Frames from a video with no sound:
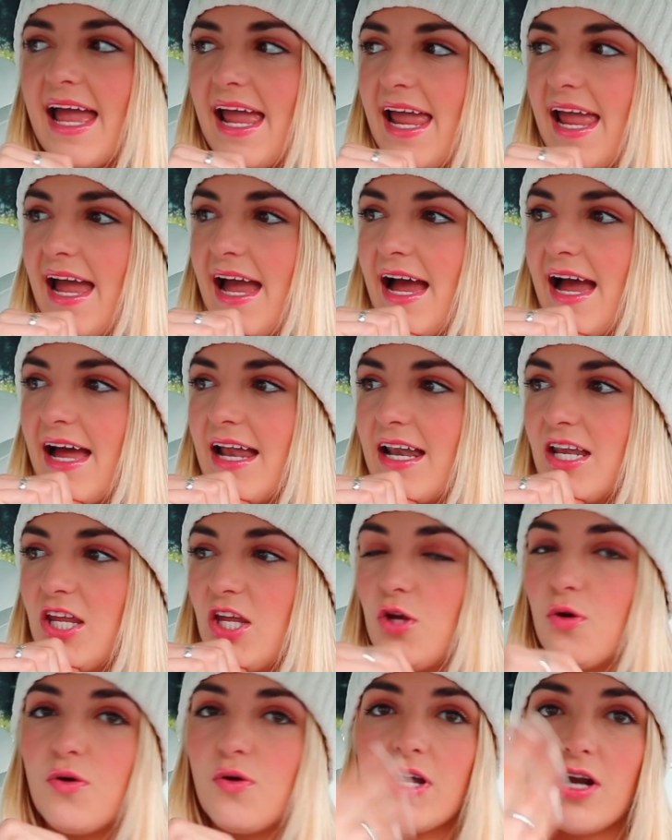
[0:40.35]
And
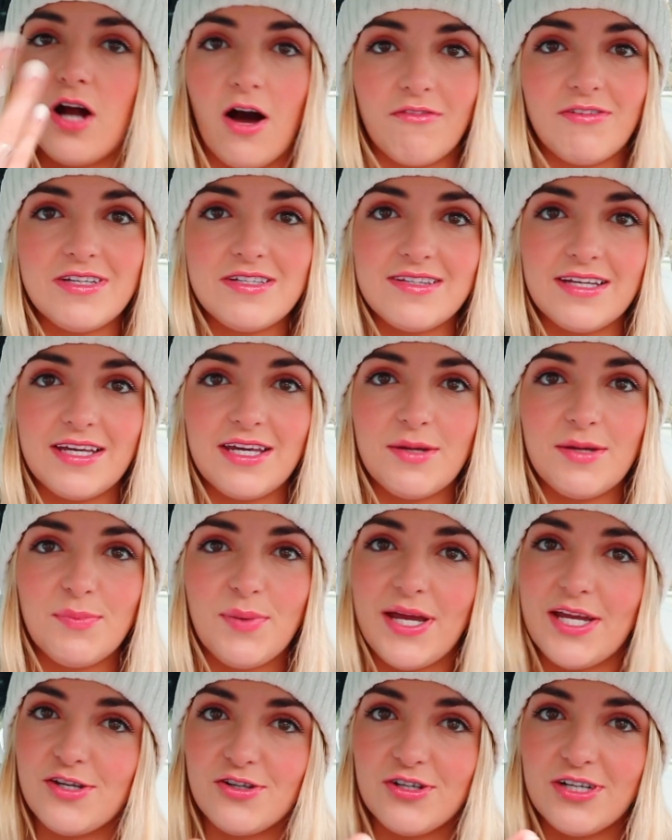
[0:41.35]
you can obviously
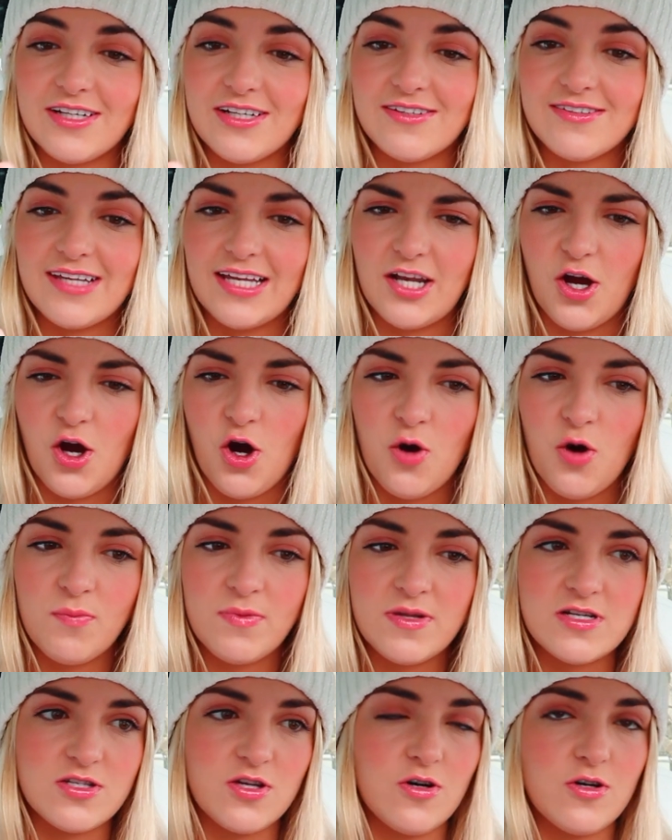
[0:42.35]
paint your nails at home.
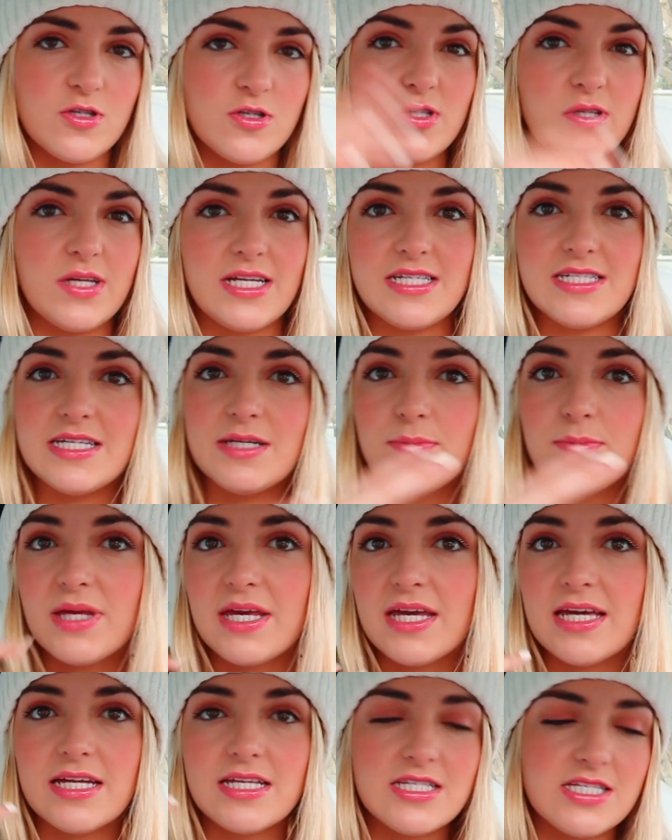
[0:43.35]
There's also like dip
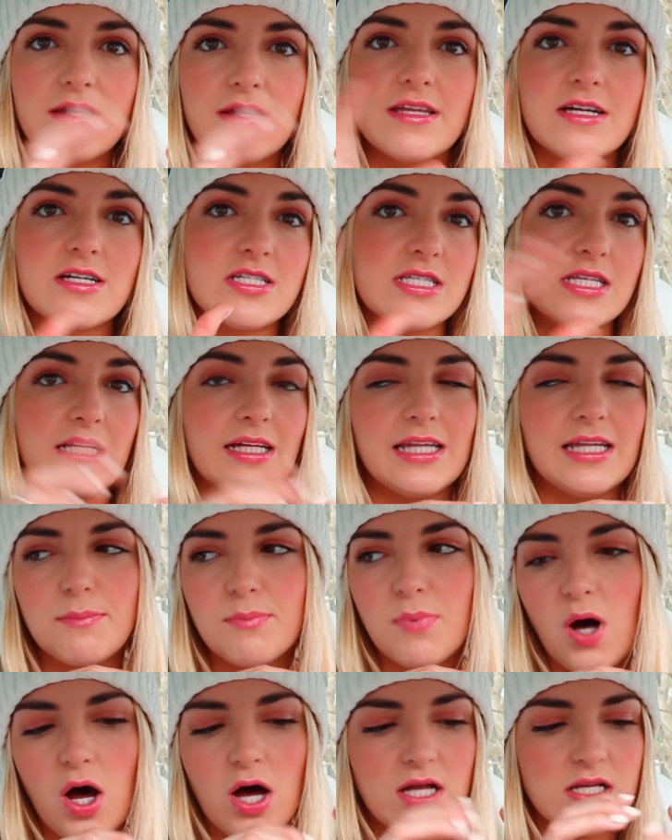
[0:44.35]
kits, there's the
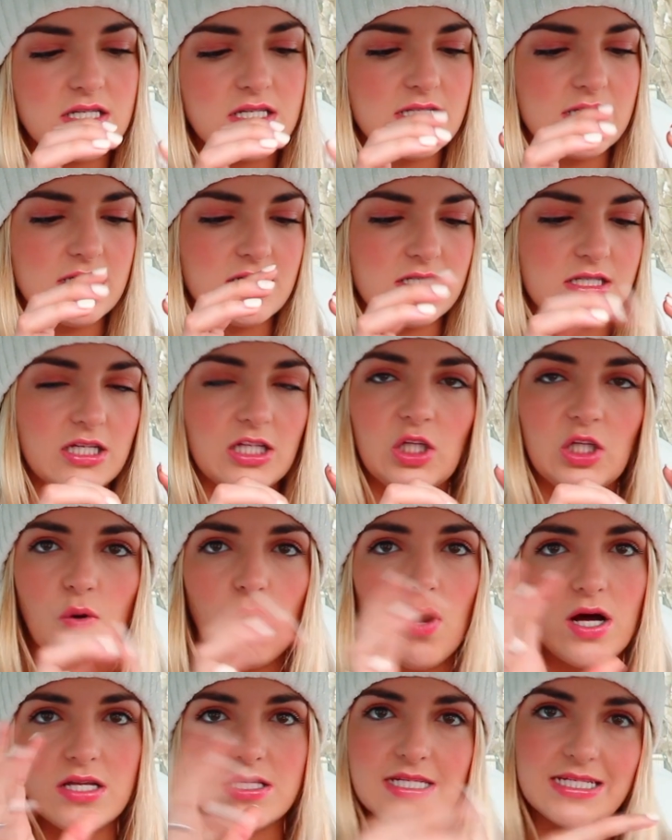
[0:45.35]
clip-ons, there's the
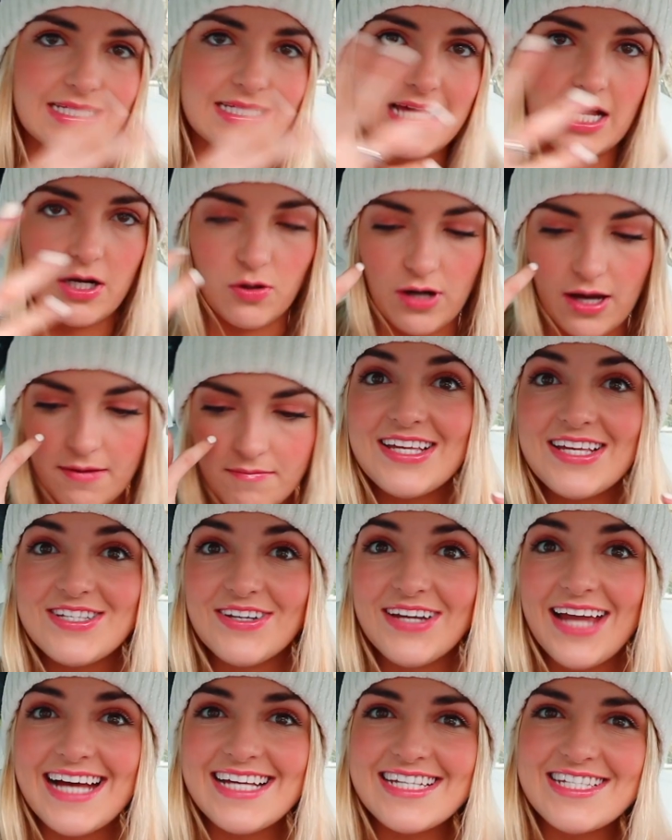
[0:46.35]
glue-ons, et cetera. So
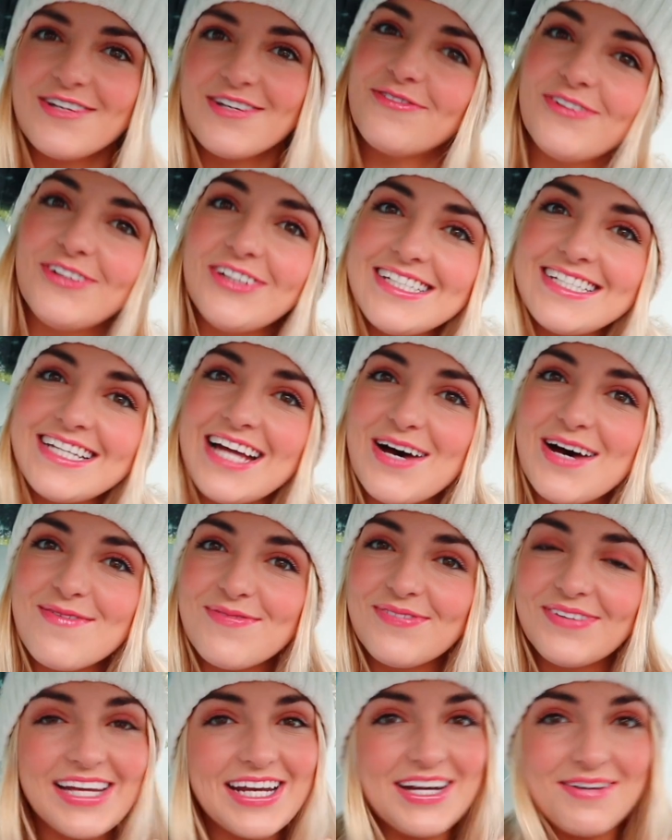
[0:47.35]
yeah, so first up,
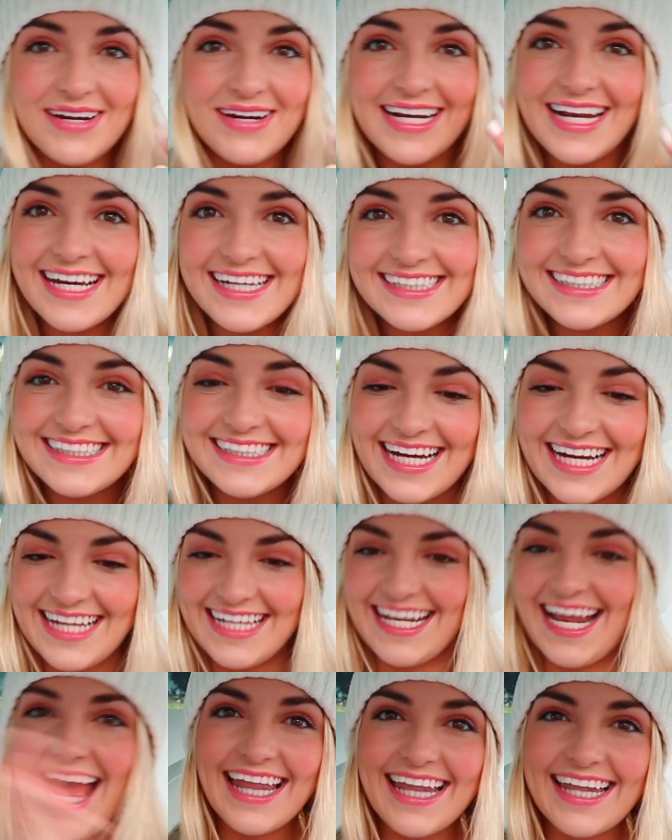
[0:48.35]
getting my nails
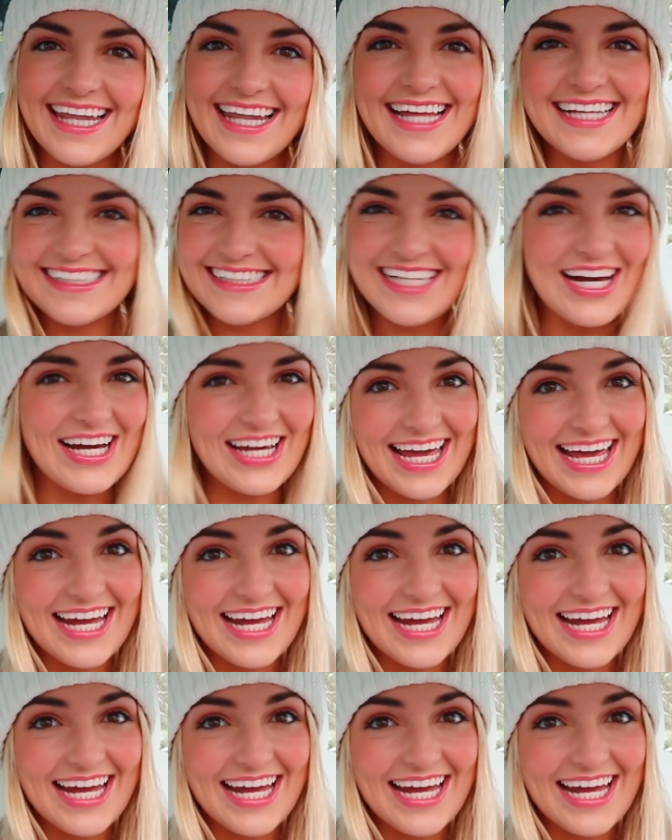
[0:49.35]
done. Let's go get